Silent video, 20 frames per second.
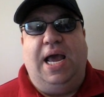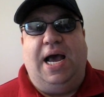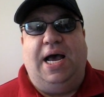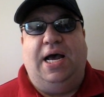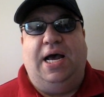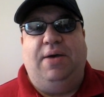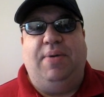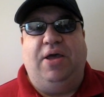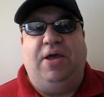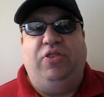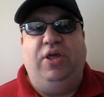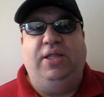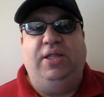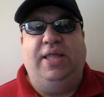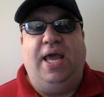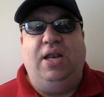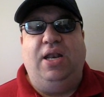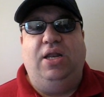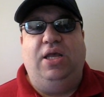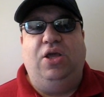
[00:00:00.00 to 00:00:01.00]
I think
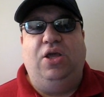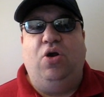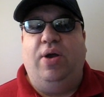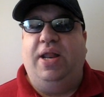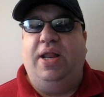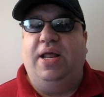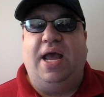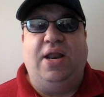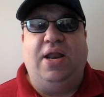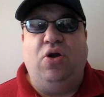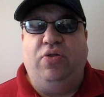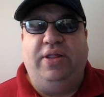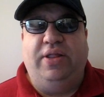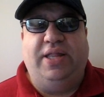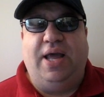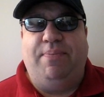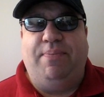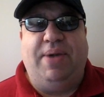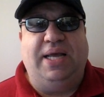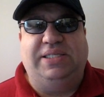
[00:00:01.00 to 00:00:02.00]
that, I know that
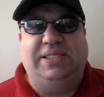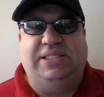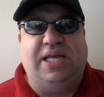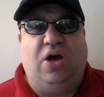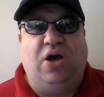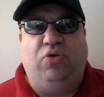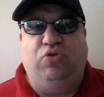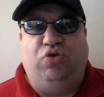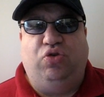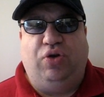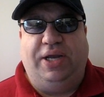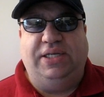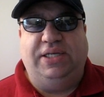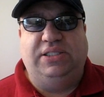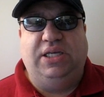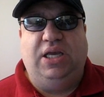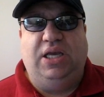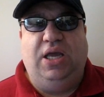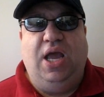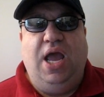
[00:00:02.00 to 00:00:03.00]
that might sound
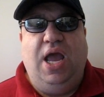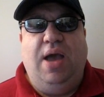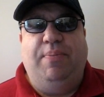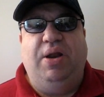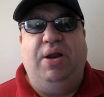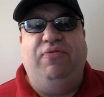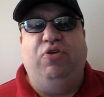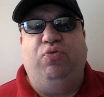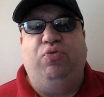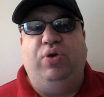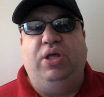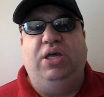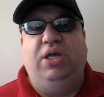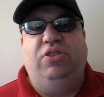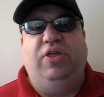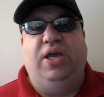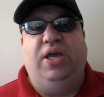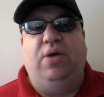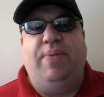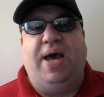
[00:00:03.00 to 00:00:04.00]
crazy, but if you really
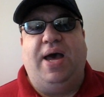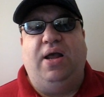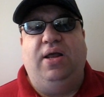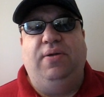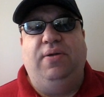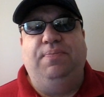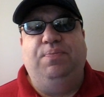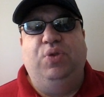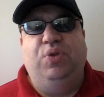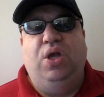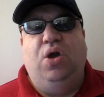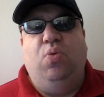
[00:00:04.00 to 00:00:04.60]
think about it,